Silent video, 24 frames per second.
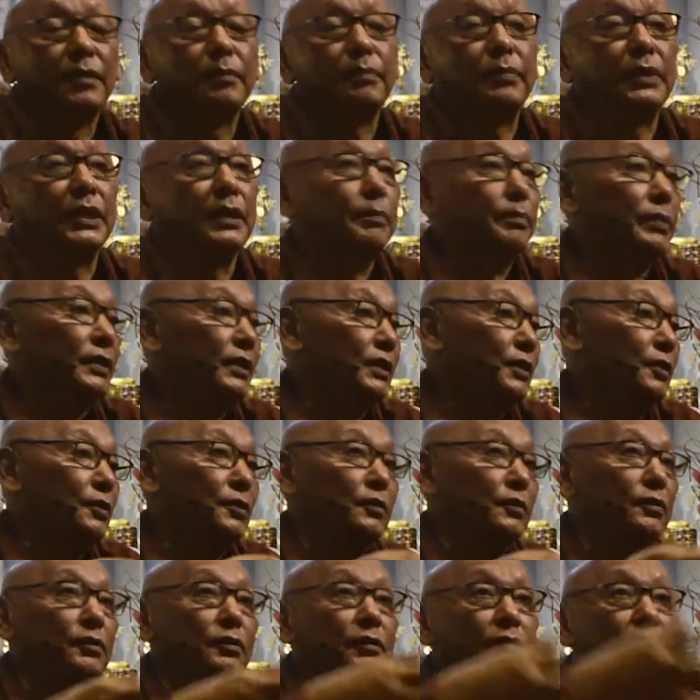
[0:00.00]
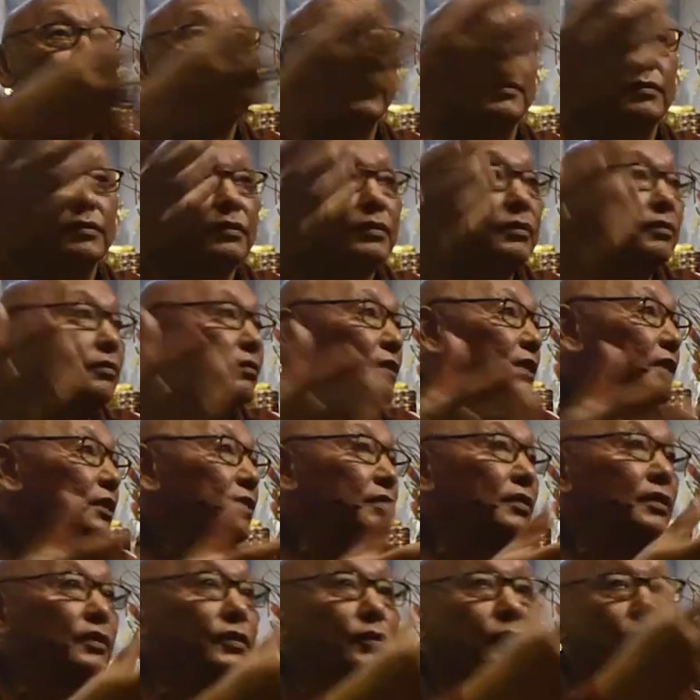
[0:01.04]
paper,
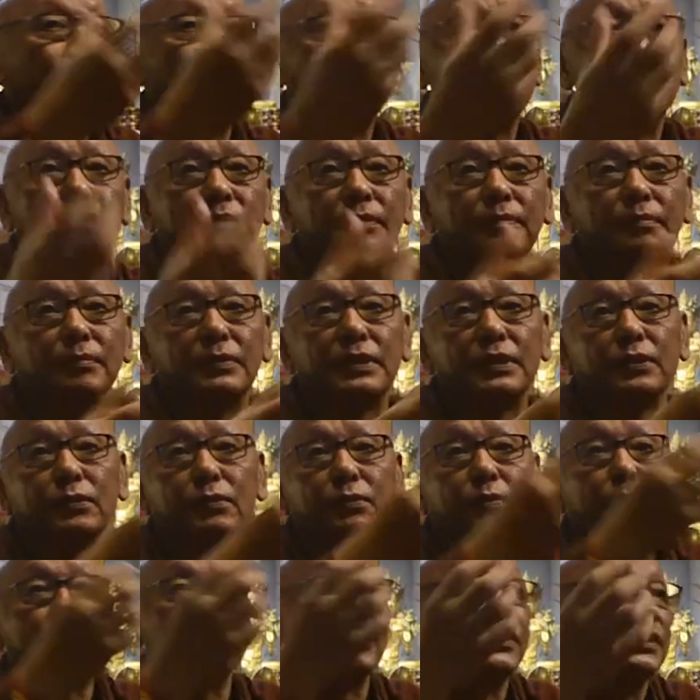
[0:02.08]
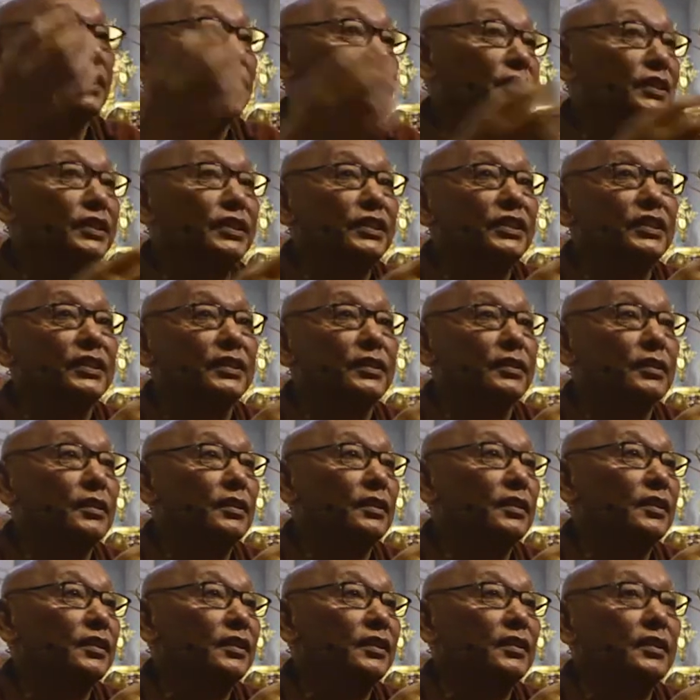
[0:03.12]
whatever, many cause and condition.
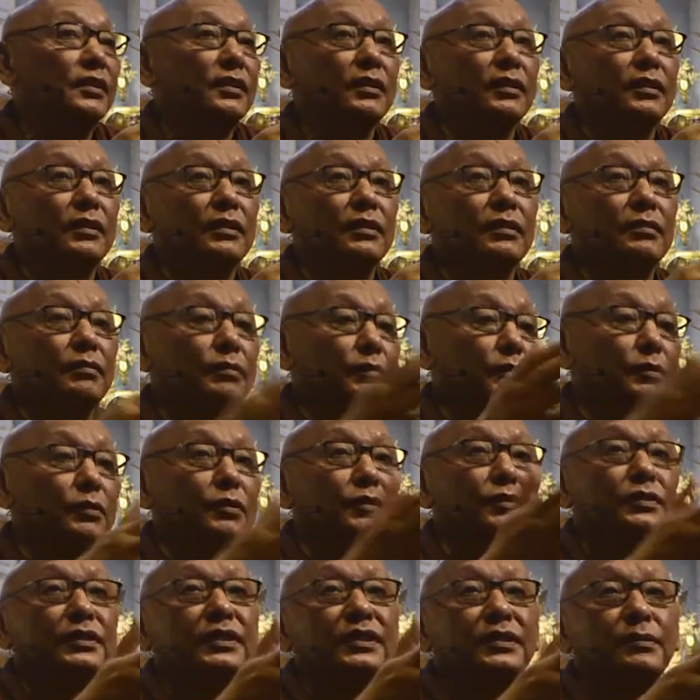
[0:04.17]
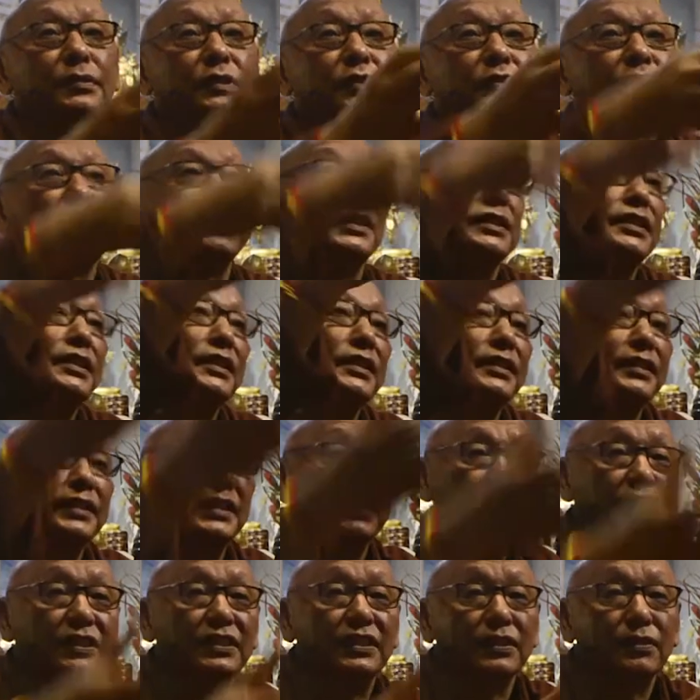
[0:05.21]
You don't need, because inherent
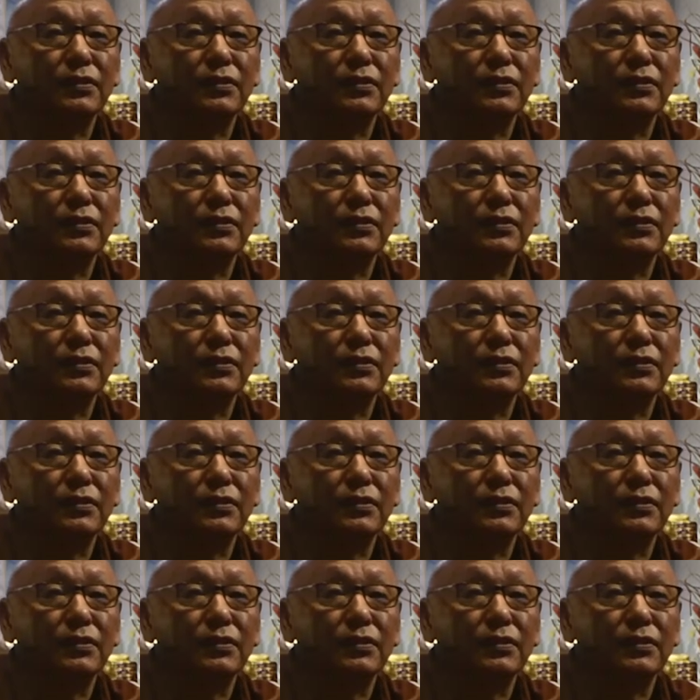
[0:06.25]
nature,